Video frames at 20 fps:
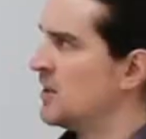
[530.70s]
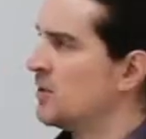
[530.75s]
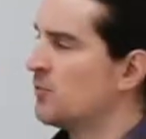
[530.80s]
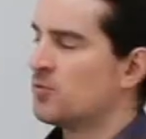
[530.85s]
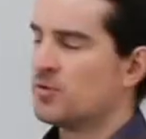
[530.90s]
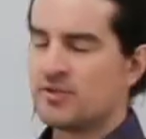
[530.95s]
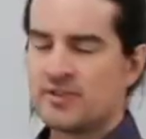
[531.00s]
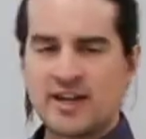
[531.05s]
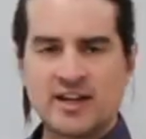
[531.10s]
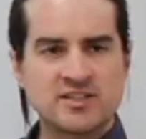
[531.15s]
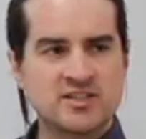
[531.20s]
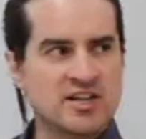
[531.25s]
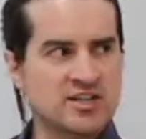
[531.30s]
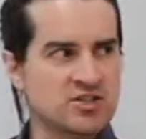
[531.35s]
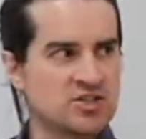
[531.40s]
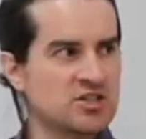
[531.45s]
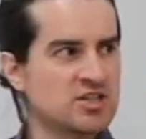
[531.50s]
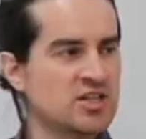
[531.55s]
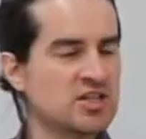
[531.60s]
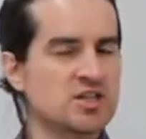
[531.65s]
What that is
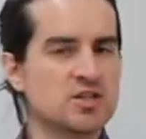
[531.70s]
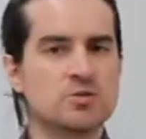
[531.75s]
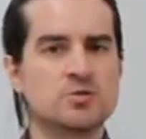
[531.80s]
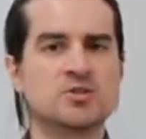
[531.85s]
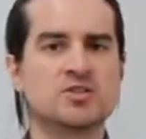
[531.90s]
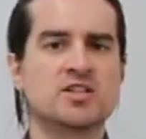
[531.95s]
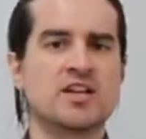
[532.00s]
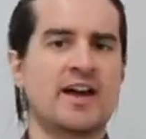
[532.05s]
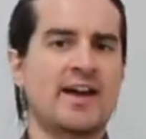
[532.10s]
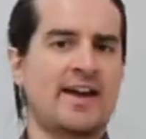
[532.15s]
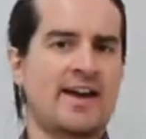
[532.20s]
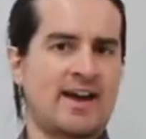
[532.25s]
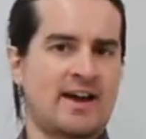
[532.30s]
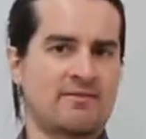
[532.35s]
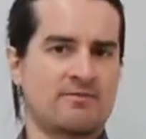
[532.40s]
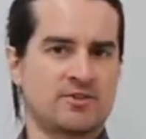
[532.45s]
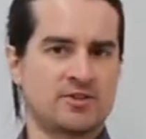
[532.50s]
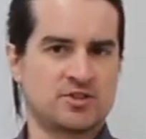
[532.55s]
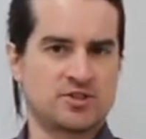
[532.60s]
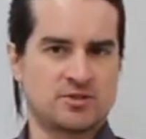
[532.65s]
actually telling you is the
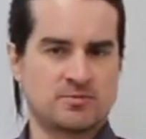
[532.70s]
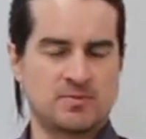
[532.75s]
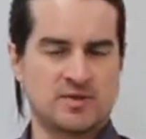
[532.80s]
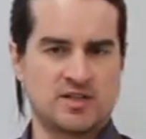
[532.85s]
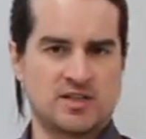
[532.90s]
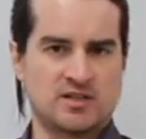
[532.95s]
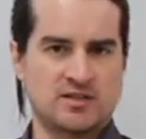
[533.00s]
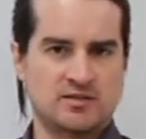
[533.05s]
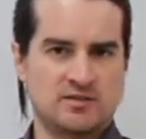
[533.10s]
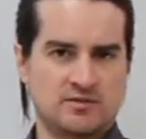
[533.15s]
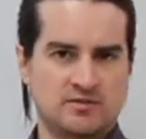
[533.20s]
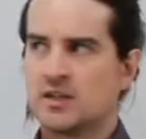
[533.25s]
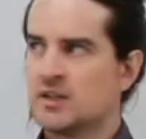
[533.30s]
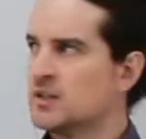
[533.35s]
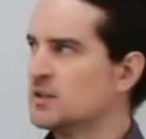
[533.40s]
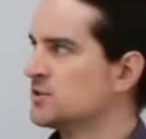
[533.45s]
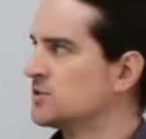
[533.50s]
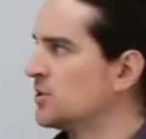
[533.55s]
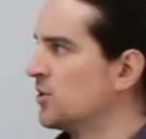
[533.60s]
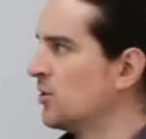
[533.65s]
average speed.
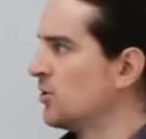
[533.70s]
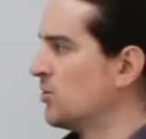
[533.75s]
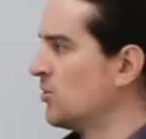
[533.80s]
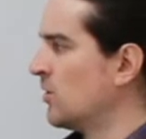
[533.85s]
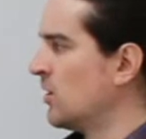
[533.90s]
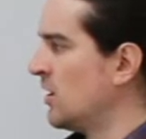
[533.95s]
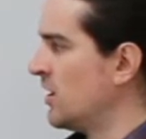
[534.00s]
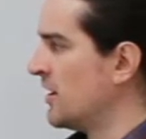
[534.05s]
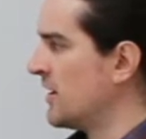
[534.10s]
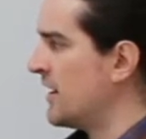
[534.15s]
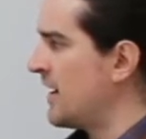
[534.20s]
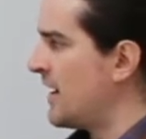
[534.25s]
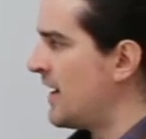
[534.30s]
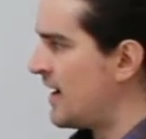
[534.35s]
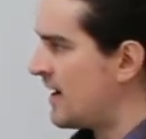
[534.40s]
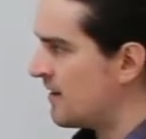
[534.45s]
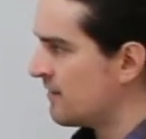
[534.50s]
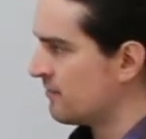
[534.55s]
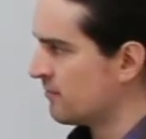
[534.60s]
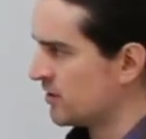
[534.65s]
So on
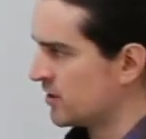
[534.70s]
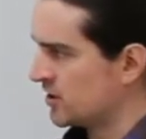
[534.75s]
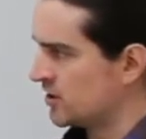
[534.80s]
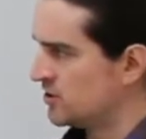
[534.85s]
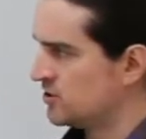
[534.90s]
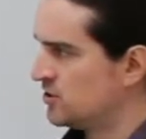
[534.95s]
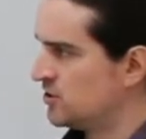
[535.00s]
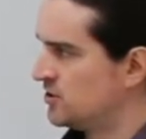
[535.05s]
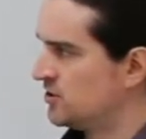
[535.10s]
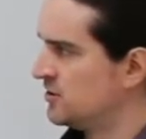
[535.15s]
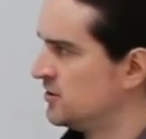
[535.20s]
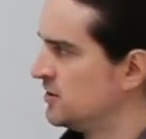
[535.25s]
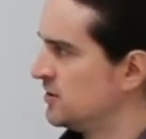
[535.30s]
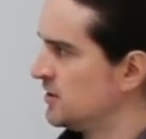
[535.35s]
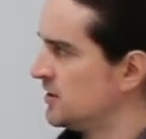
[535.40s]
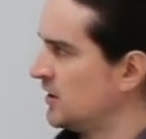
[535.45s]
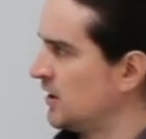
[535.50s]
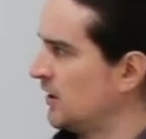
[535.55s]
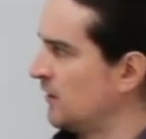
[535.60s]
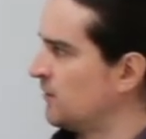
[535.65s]
average,
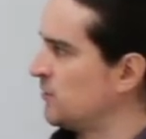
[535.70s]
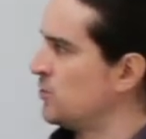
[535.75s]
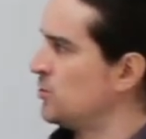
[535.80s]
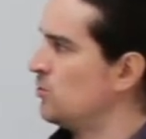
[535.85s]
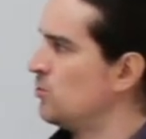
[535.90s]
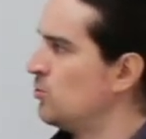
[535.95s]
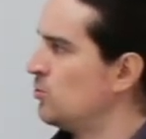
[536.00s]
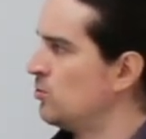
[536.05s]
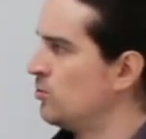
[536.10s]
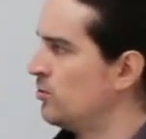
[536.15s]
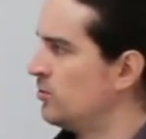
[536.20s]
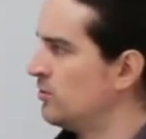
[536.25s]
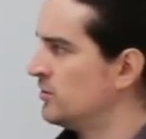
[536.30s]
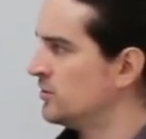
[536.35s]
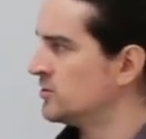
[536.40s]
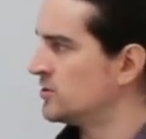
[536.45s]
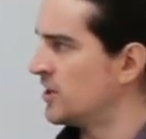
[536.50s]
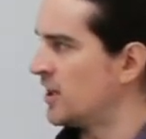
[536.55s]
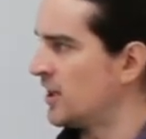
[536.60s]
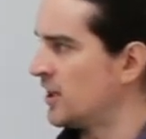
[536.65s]
if you
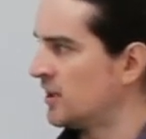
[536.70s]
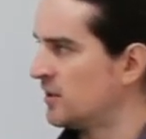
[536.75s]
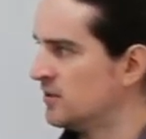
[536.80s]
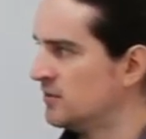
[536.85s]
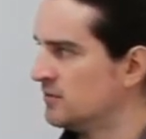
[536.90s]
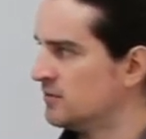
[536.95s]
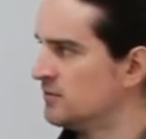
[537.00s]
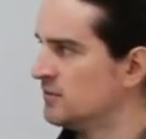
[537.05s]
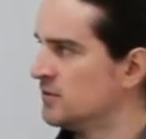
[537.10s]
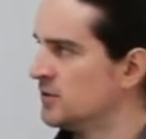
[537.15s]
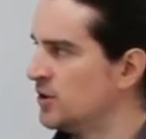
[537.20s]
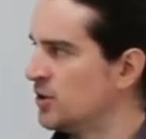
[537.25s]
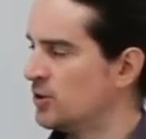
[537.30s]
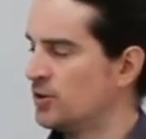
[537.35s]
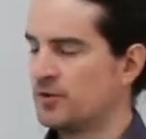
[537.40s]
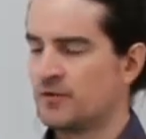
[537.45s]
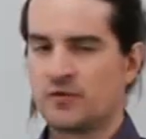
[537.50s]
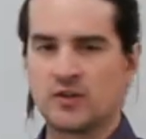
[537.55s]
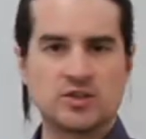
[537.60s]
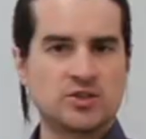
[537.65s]
say, you
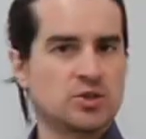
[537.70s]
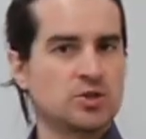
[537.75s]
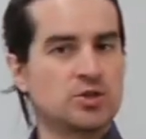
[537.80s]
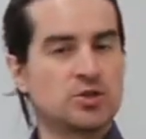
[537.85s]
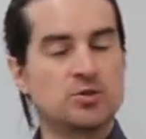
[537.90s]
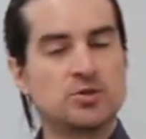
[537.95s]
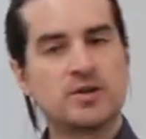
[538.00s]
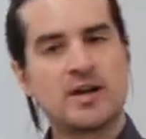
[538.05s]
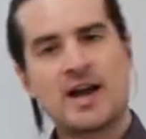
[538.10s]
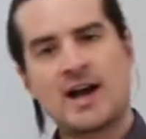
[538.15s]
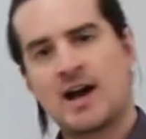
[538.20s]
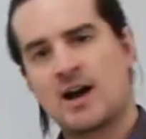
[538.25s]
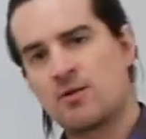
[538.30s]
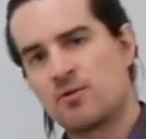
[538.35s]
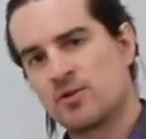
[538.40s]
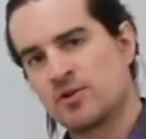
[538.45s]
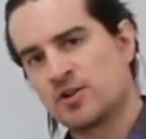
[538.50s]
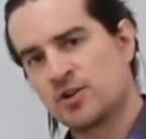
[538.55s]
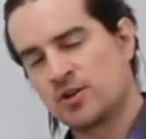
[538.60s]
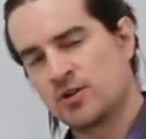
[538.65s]
know, if it took you an
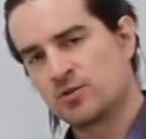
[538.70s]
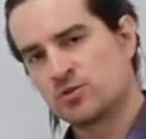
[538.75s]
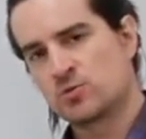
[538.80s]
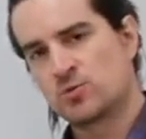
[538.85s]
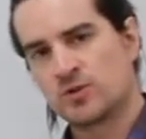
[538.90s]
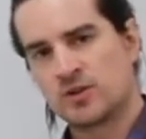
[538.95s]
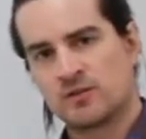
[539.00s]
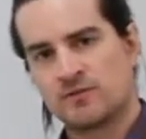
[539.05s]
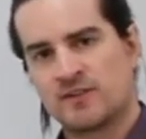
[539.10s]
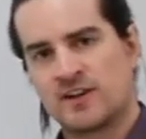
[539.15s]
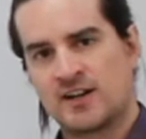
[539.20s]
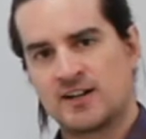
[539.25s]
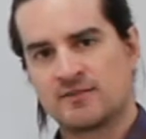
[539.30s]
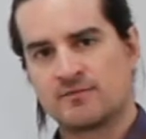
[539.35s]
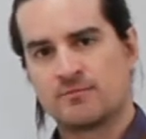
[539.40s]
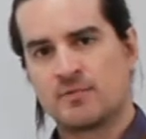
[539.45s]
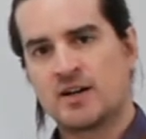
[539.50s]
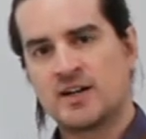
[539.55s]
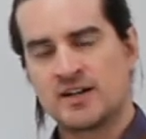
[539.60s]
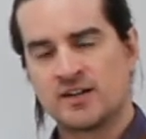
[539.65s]
hour to go
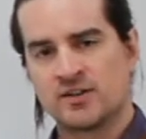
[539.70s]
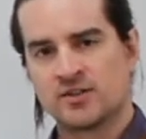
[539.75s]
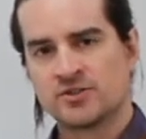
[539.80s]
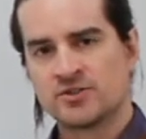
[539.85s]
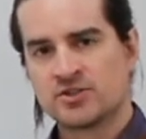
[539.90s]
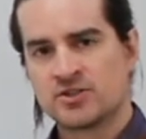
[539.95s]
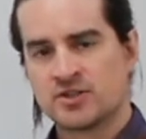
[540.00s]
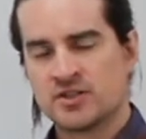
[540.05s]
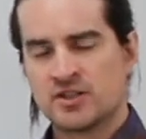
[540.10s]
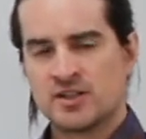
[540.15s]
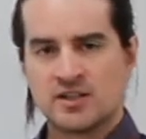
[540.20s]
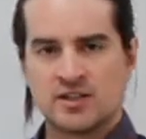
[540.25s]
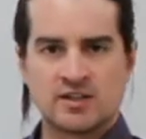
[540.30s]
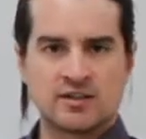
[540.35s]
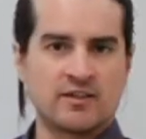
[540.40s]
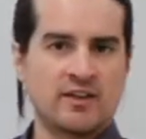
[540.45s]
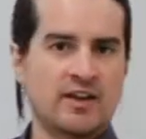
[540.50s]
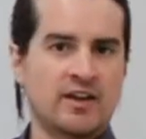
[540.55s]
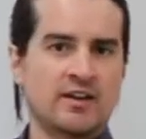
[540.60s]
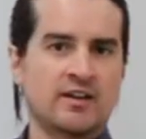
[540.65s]
25 miles,
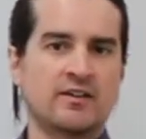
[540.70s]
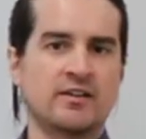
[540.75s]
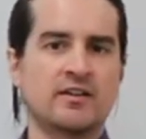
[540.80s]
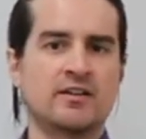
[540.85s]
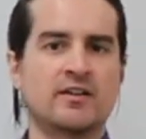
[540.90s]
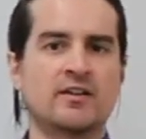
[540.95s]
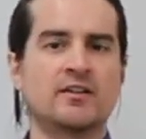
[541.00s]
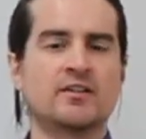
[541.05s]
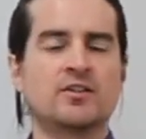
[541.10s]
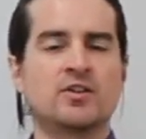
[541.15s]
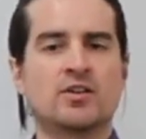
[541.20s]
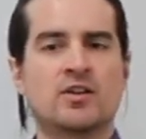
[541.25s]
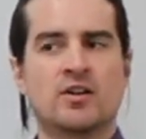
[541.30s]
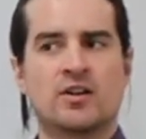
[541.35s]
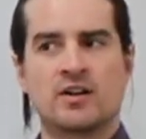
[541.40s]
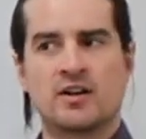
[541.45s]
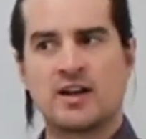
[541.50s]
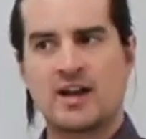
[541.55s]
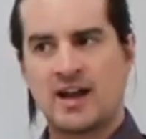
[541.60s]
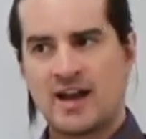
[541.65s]
then
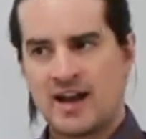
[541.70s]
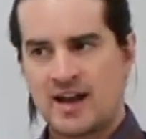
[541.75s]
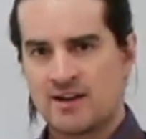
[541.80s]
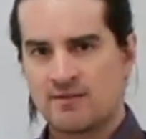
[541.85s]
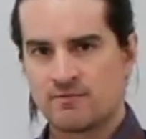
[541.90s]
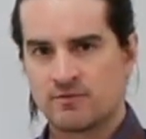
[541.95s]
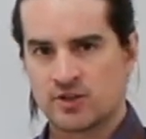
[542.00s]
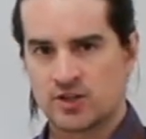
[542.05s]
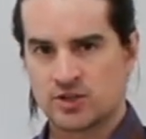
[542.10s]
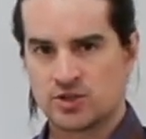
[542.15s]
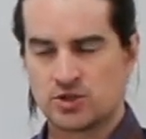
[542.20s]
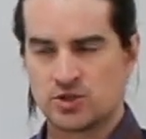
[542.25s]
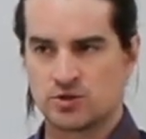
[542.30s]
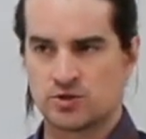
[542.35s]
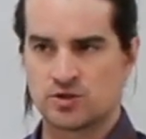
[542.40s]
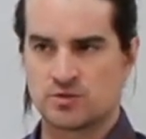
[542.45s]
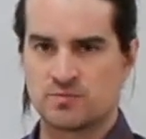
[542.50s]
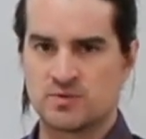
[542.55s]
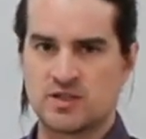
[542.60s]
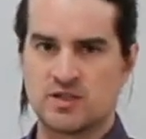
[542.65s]
on average
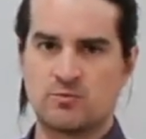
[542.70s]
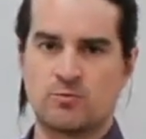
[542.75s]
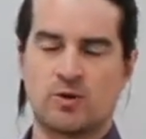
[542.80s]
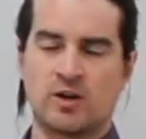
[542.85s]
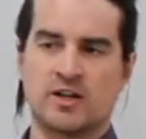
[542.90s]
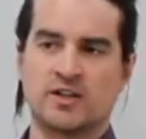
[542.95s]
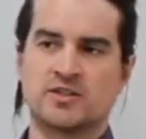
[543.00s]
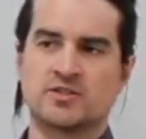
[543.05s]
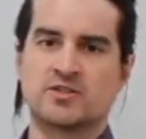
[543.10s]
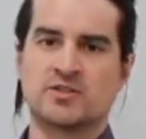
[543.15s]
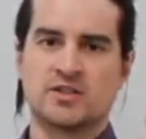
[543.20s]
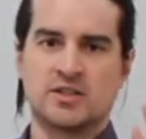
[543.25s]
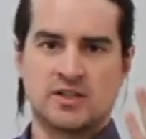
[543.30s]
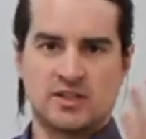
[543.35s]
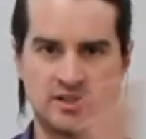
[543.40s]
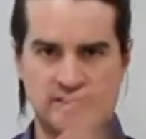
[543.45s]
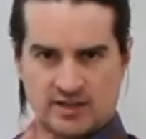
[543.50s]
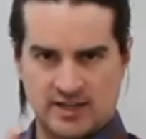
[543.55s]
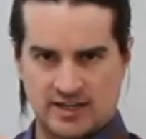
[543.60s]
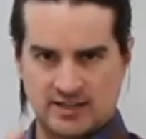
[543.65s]
your speed was
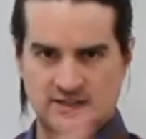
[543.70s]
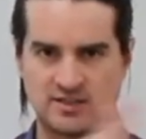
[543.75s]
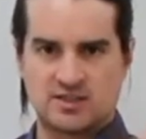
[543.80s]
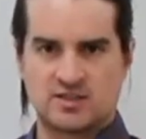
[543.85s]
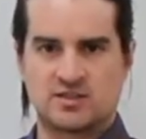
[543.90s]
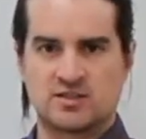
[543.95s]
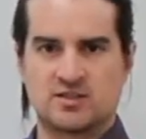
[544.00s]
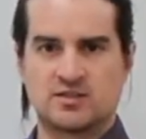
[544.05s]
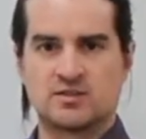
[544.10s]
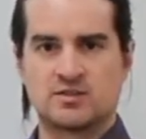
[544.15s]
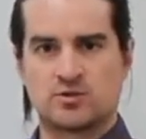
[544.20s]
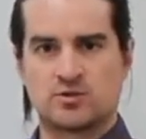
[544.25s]
that distance,